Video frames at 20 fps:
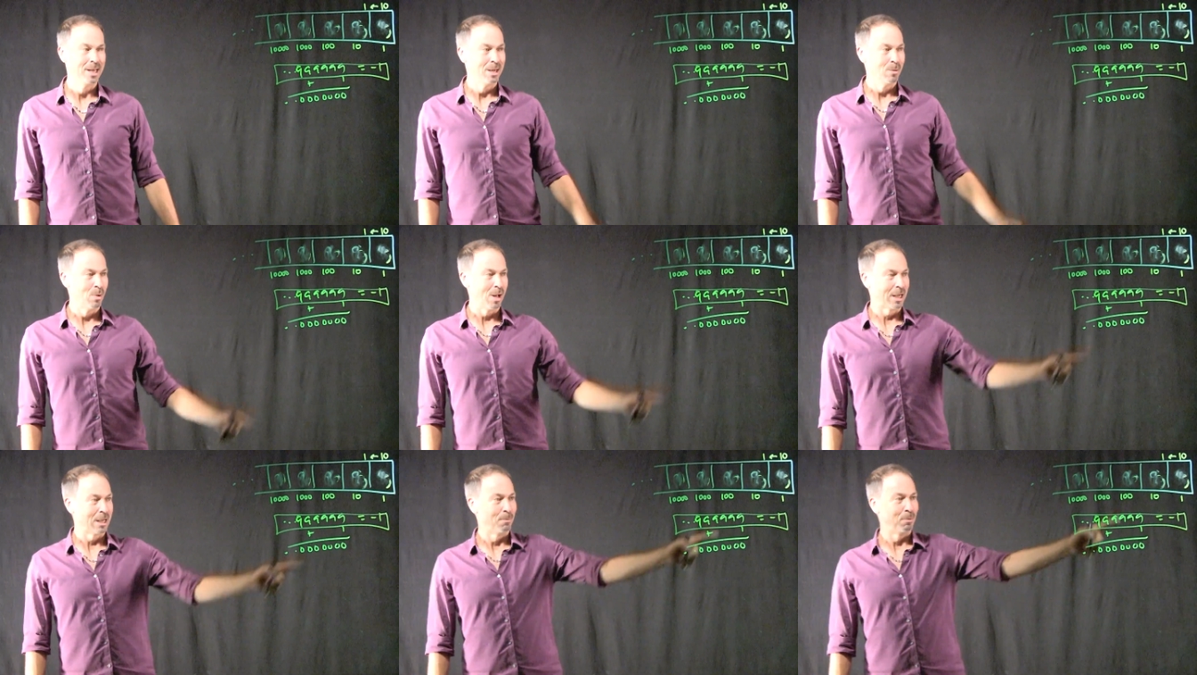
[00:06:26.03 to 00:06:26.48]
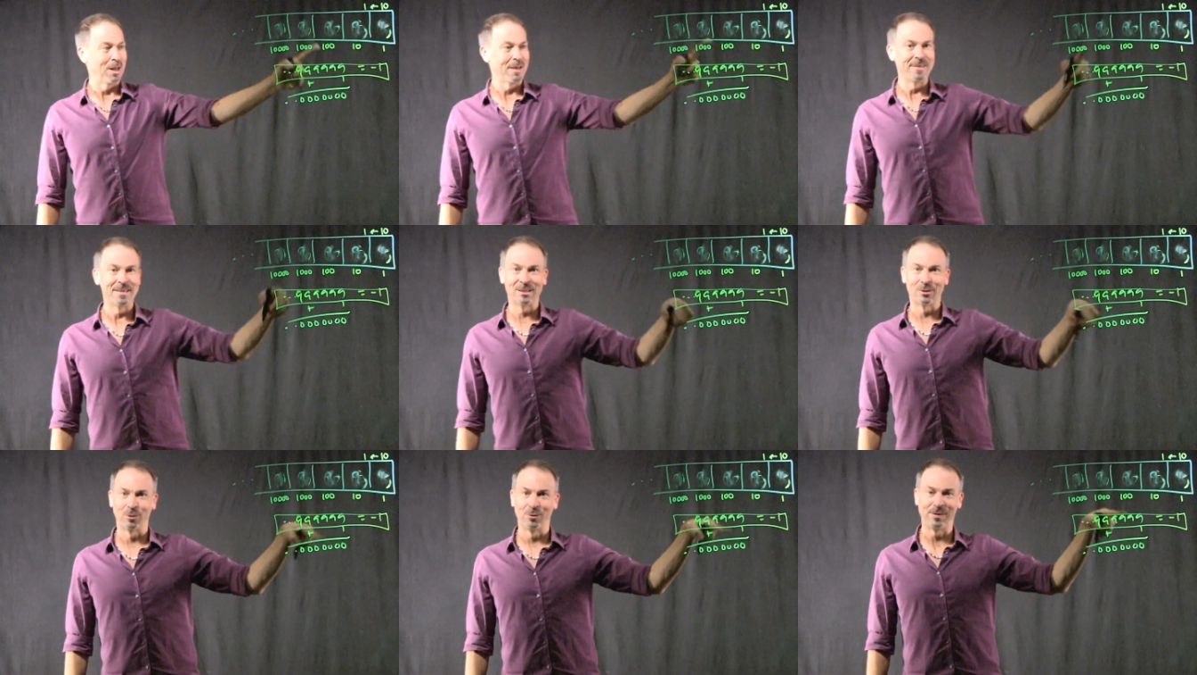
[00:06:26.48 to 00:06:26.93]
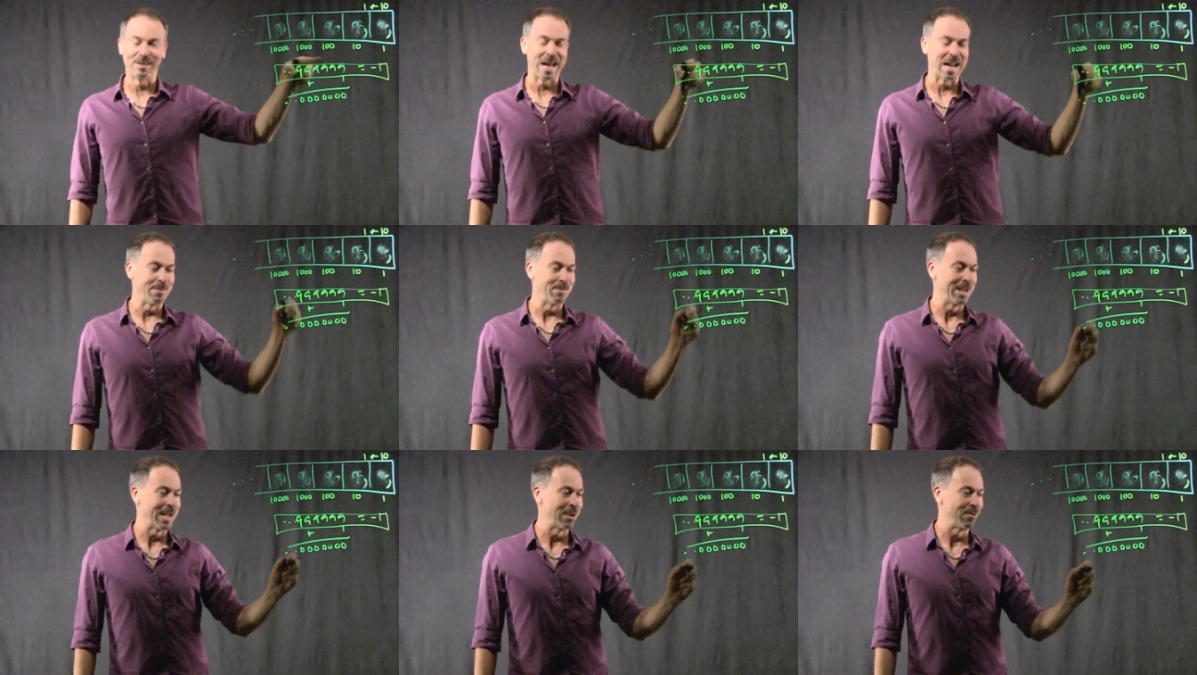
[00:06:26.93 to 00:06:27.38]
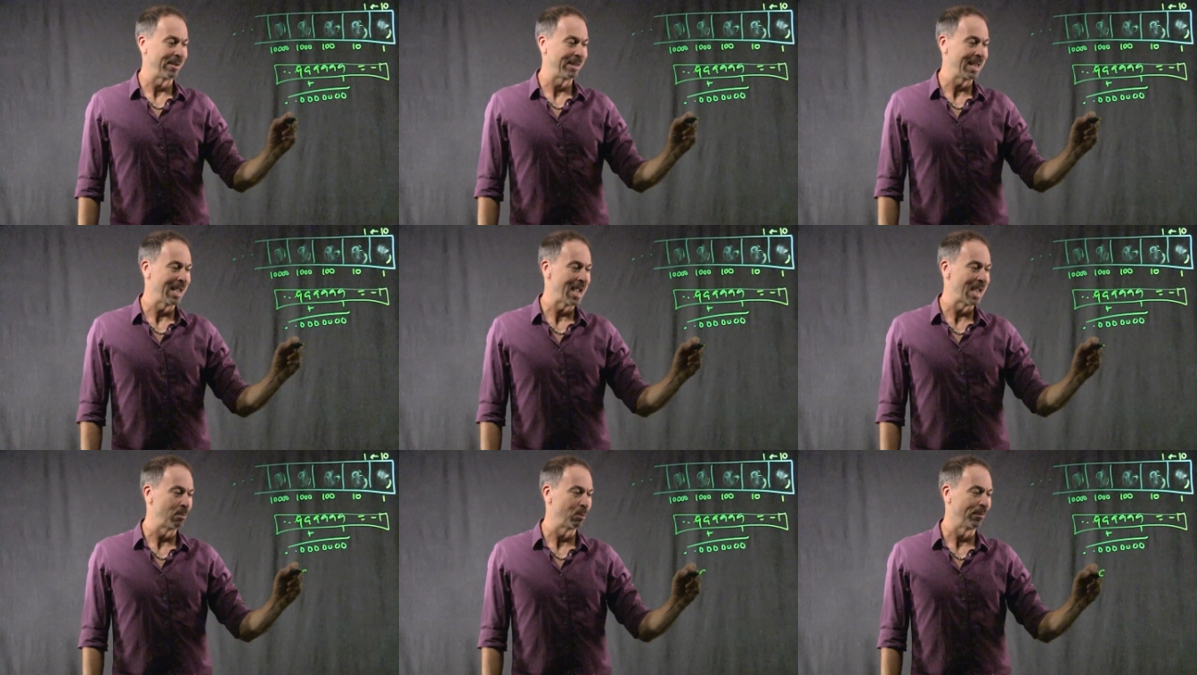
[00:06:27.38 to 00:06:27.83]
Well, I could play this sort of game here
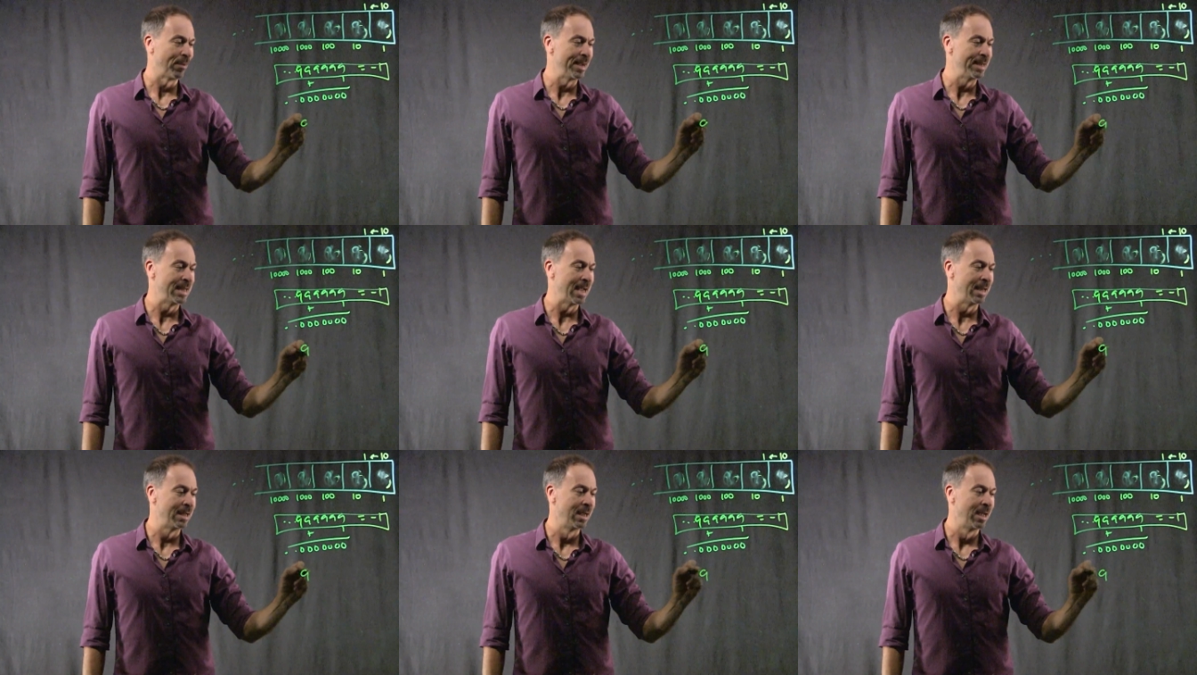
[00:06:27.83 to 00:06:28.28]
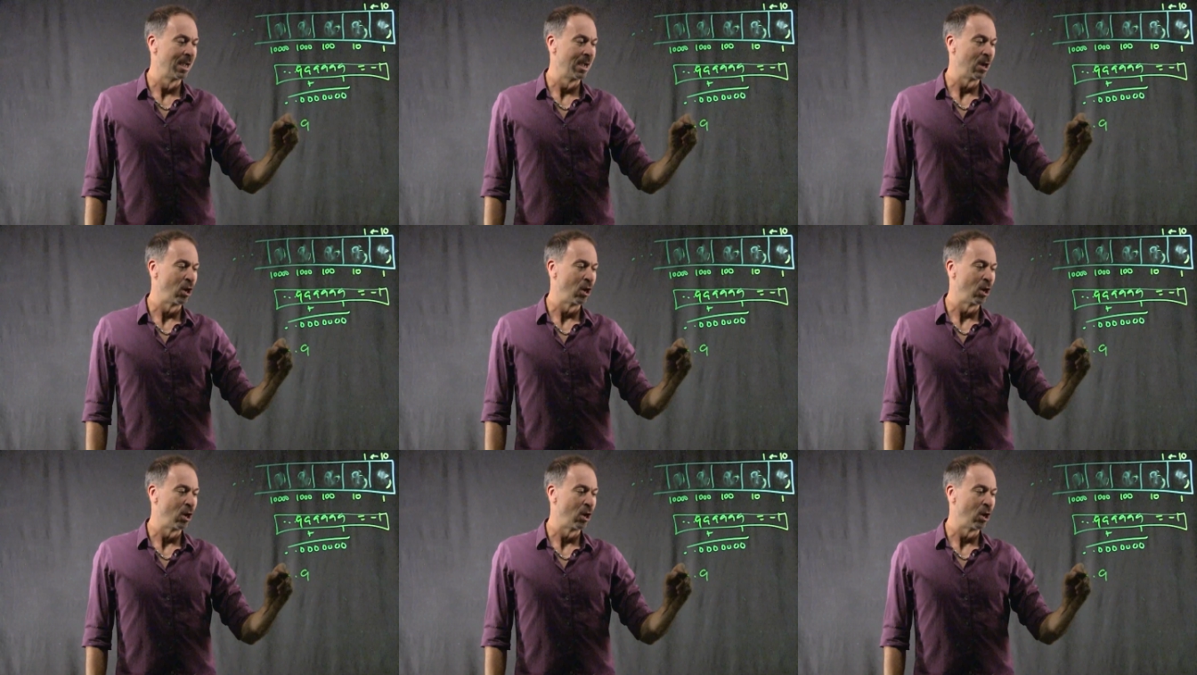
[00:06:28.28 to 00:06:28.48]
again. What if I did